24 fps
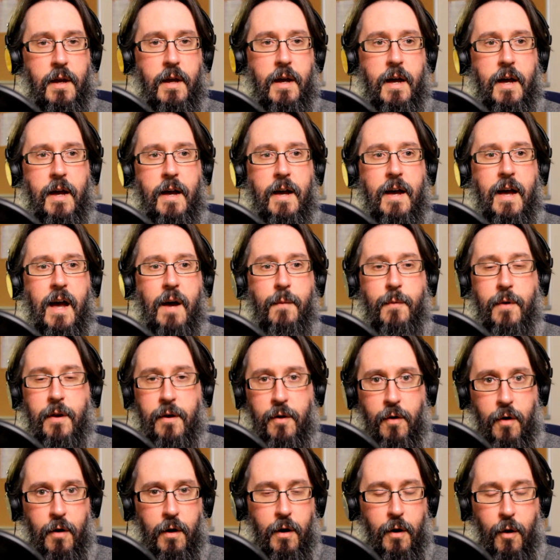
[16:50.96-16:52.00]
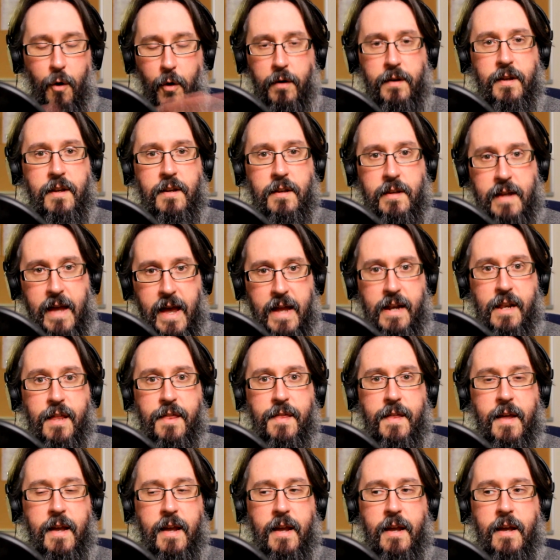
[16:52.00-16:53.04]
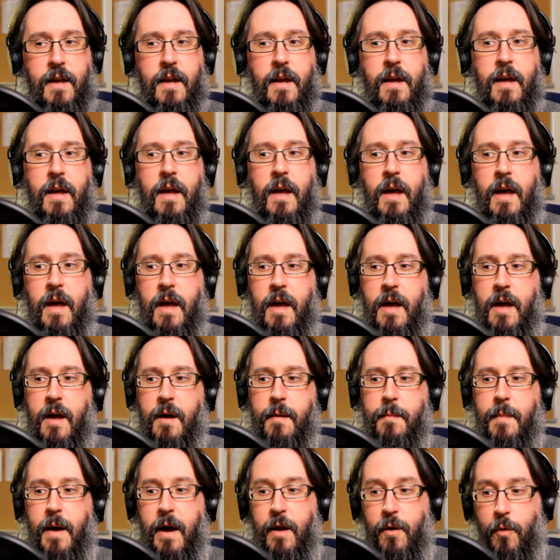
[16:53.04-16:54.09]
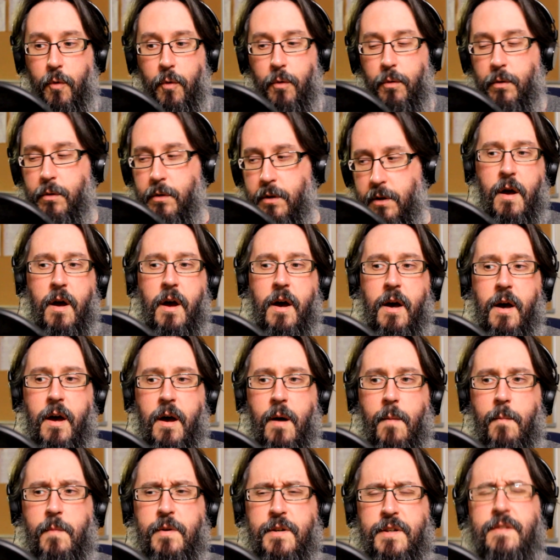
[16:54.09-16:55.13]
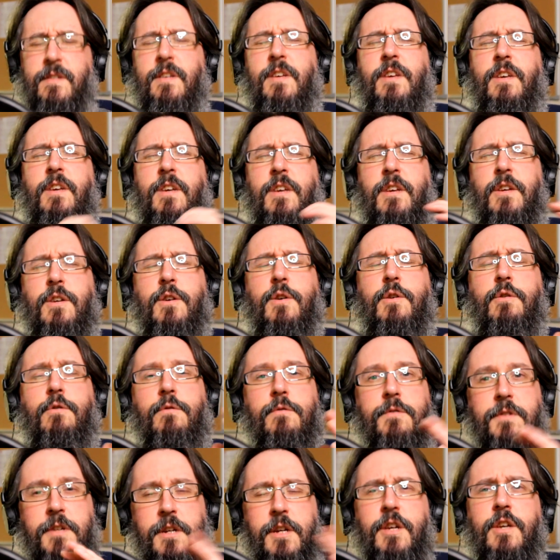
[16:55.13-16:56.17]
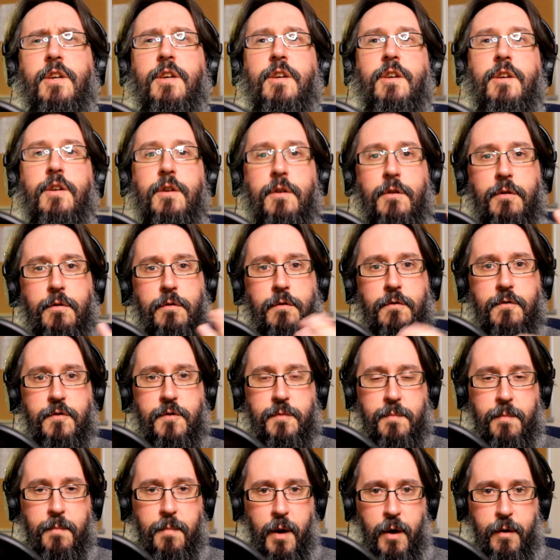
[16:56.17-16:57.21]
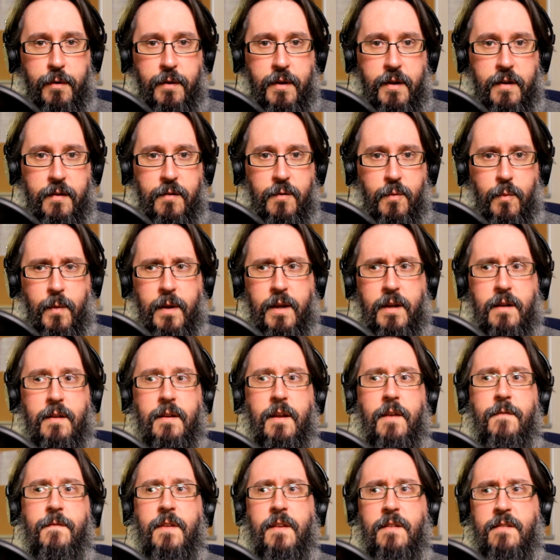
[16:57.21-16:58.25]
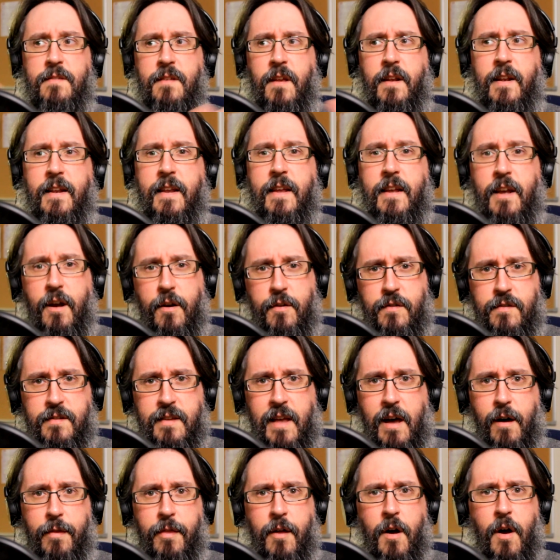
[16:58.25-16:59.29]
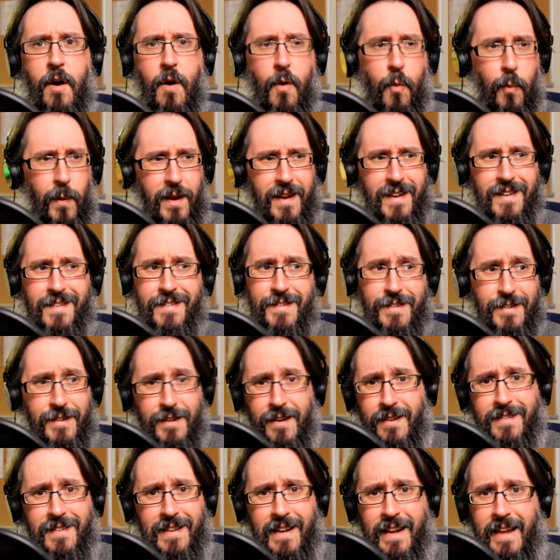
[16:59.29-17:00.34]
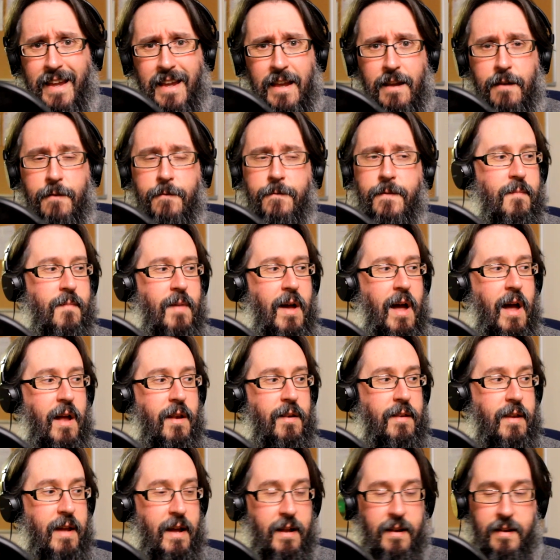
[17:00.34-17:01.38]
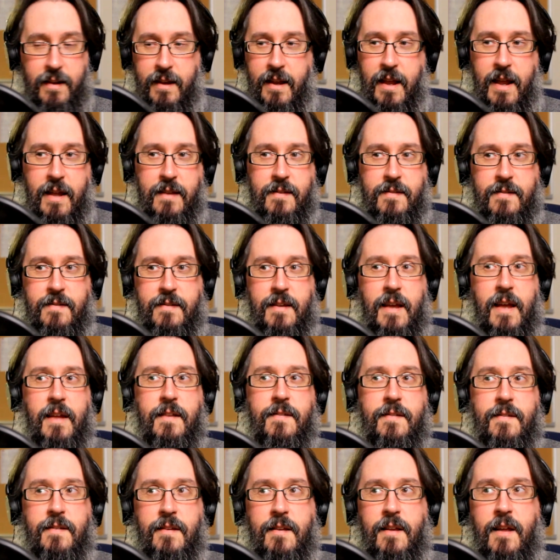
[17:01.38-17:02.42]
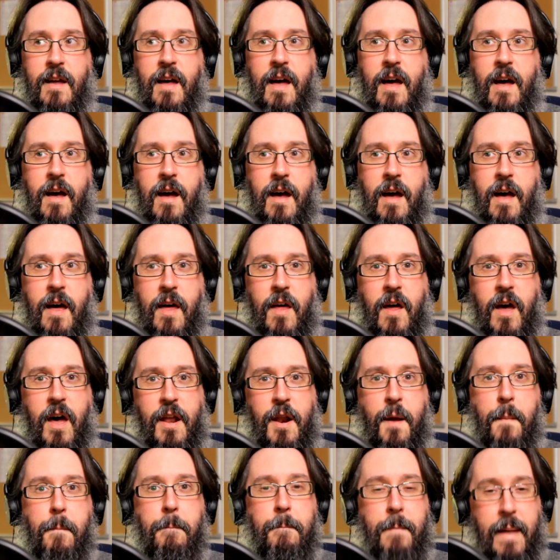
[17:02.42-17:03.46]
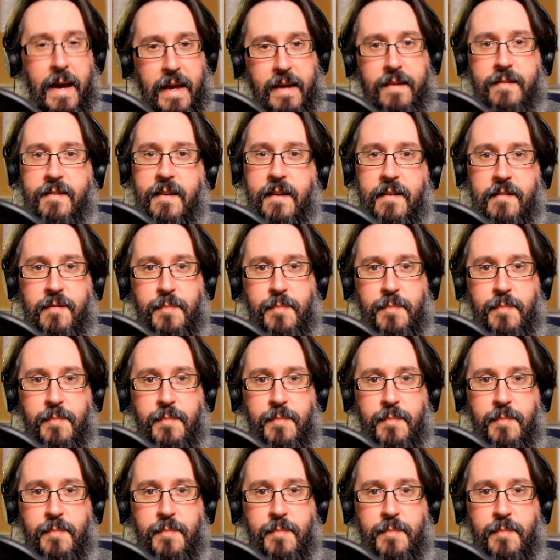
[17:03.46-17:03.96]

and we're not locked into anything at all. Which is huge bonus. We could, if this suddenly goes south, we can just leave, and it's an amazing